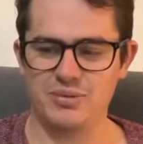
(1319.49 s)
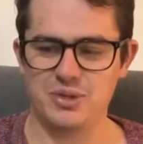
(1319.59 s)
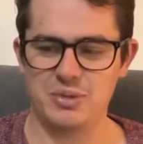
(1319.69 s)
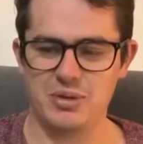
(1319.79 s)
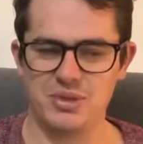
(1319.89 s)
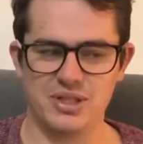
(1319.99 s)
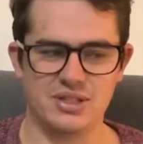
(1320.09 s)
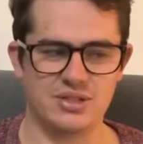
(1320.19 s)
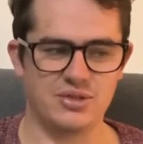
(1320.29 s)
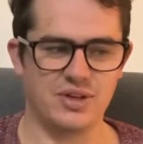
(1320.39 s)
so maybe
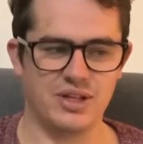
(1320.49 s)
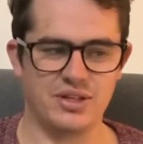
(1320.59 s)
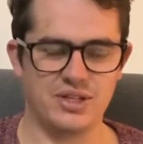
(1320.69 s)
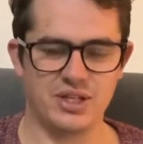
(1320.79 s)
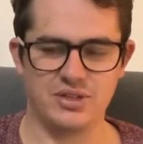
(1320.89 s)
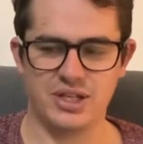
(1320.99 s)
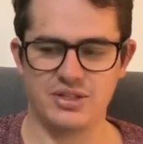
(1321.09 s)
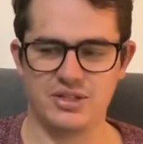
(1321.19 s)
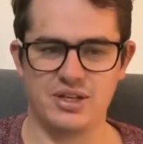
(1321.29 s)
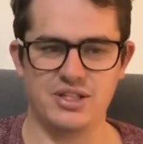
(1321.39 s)
there's sort of other telltale
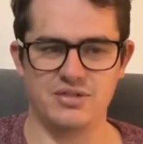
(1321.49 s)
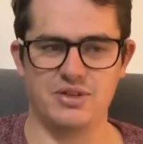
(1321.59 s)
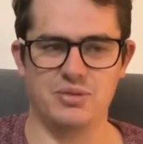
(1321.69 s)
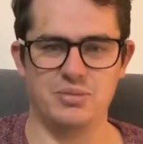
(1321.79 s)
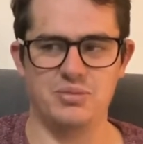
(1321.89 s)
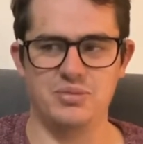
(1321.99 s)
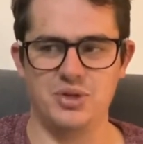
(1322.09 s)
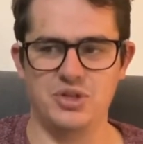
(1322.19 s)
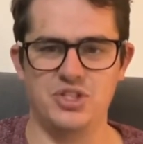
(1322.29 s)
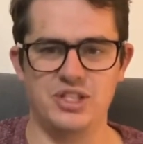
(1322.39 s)
signs that I'm
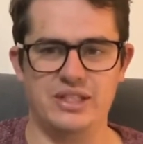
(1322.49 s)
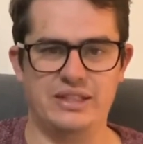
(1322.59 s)
dodgy,